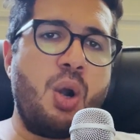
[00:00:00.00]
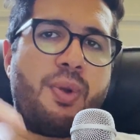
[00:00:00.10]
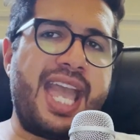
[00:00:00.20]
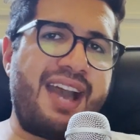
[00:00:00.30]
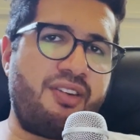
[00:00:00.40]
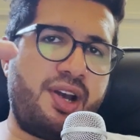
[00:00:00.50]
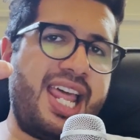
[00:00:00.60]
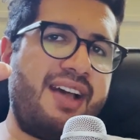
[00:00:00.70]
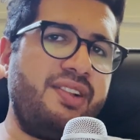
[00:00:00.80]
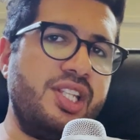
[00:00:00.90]
We have our
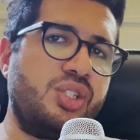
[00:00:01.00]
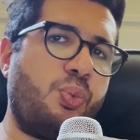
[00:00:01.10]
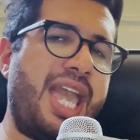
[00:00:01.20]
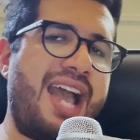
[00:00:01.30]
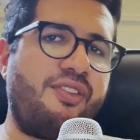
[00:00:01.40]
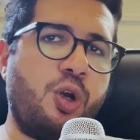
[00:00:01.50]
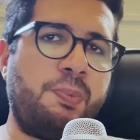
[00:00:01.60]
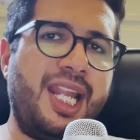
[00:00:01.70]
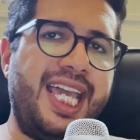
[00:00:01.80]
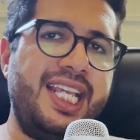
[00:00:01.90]
levels, we have our
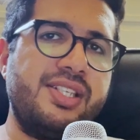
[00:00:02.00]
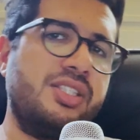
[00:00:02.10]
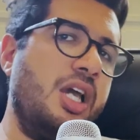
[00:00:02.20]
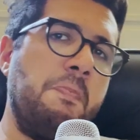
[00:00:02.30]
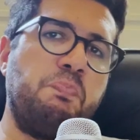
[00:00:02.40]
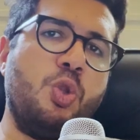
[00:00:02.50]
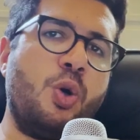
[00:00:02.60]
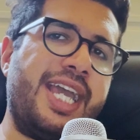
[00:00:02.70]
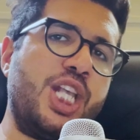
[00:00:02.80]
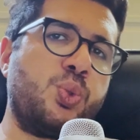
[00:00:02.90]
plays, no
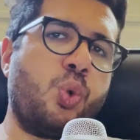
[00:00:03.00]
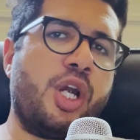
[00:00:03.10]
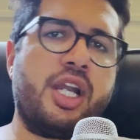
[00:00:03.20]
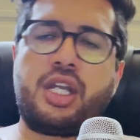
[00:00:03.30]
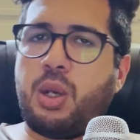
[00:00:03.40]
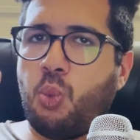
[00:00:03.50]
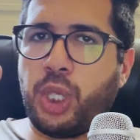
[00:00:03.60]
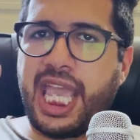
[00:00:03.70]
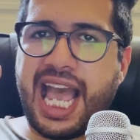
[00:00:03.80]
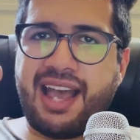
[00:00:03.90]
guesswork. We
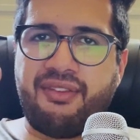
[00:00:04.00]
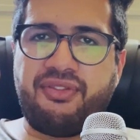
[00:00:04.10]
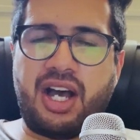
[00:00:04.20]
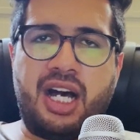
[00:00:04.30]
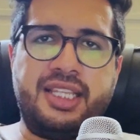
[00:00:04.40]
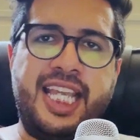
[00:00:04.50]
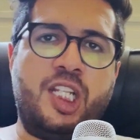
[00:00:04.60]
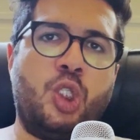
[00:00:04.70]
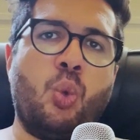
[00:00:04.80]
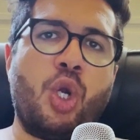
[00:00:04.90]
have data
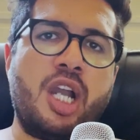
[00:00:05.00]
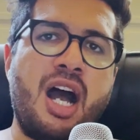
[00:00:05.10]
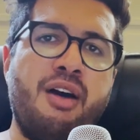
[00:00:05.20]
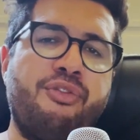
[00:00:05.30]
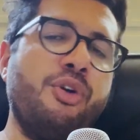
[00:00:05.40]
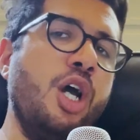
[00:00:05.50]
to work off.